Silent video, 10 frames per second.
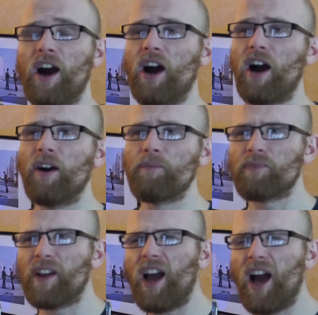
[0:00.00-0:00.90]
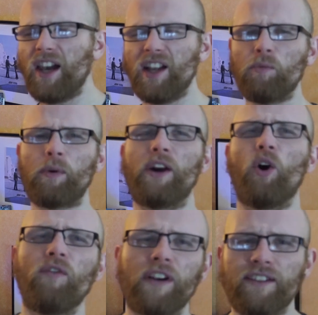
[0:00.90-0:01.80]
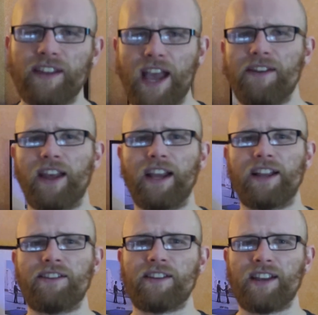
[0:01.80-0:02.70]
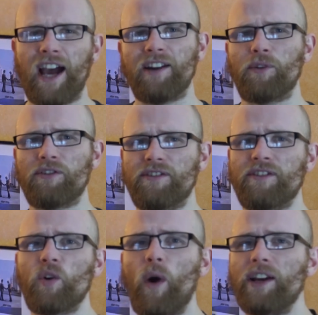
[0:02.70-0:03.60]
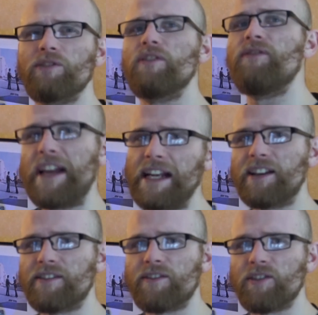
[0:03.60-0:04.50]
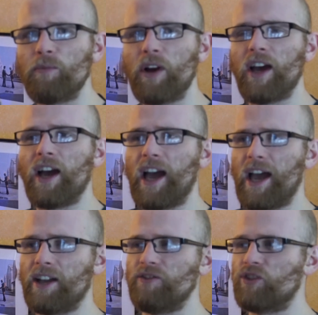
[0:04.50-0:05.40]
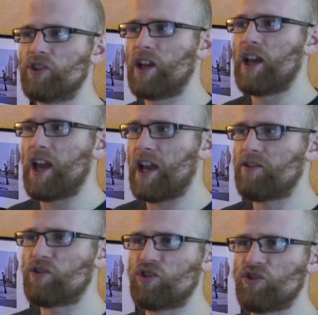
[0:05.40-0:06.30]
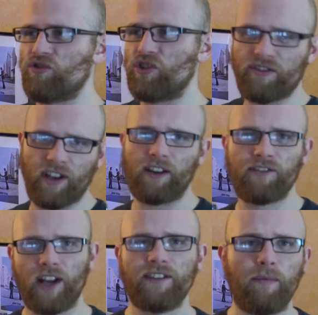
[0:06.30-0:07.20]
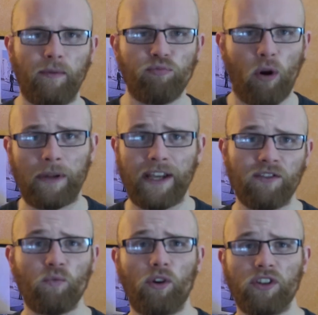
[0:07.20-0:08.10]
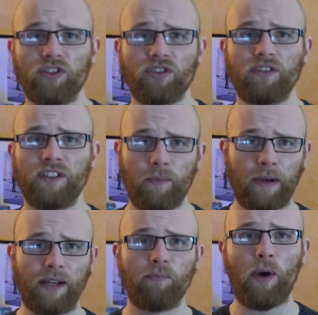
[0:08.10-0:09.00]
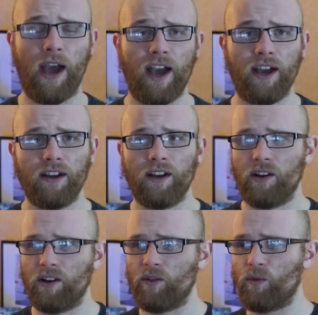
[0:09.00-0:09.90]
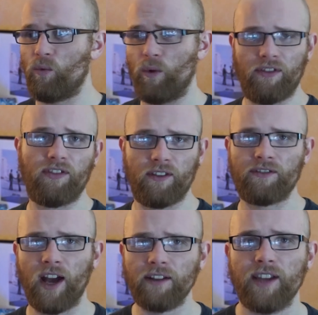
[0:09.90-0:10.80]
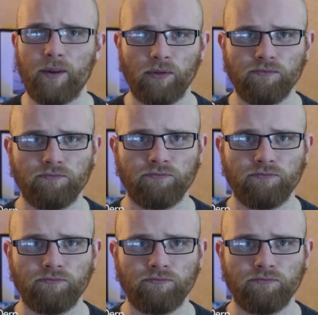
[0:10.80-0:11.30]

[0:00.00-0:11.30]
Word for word: are a little bit overly scathing, it's kind of because this is quite a revealing system and it's, this kind of turntable probably isn't what you'd typically pair with this turntable.